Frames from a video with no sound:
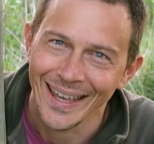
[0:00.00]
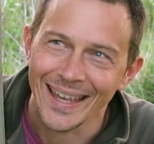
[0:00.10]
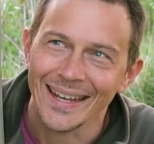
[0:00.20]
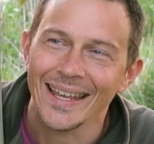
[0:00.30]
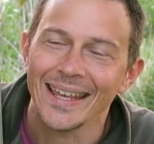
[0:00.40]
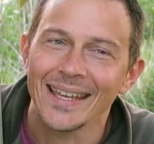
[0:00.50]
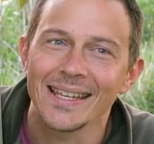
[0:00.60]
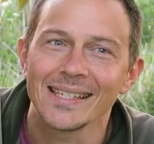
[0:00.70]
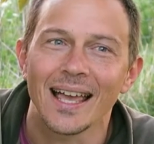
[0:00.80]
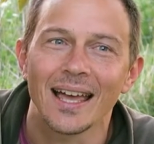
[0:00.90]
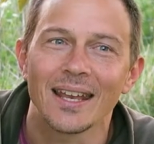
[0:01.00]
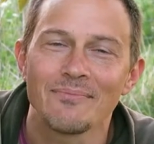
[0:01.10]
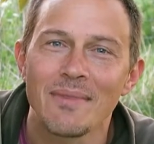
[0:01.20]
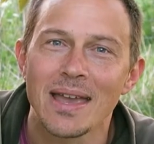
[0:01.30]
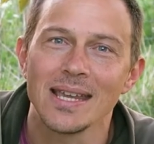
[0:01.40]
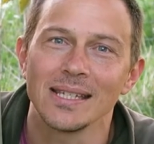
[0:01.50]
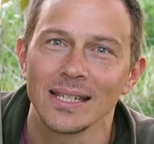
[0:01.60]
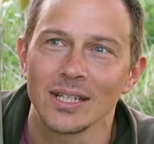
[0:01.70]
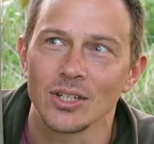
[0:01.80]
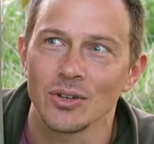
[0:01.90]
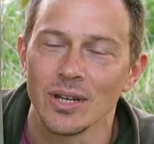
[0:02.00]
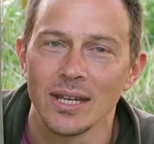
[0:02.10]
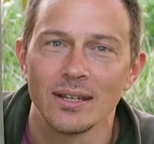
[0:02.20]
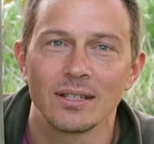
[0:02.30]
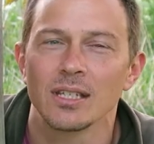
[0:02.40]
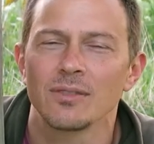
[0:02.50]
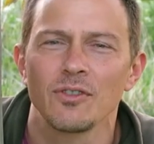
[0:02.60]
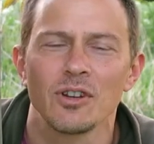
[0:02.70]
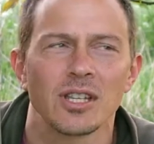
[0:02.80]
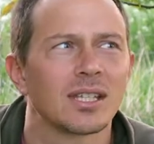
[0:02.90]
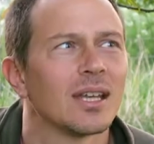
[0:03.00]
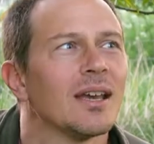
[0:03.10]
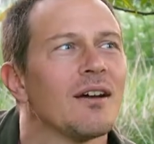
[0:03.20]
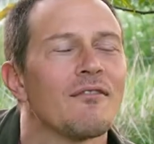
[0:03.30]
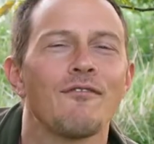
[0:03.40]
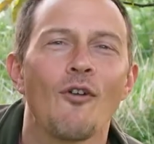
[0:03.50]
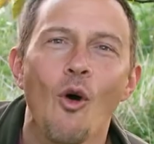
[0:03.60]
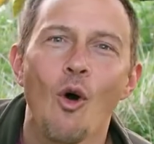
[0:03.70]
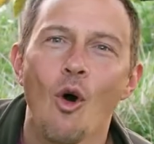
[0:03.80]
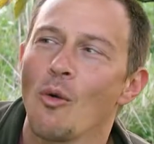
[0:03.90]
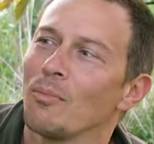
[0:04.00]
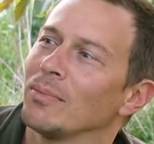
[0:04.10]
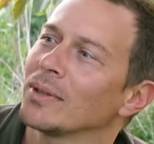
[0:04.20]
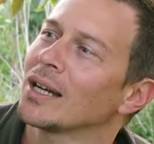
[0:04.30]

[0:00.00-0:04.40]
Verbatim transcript: It is an amazing tree, just for its form,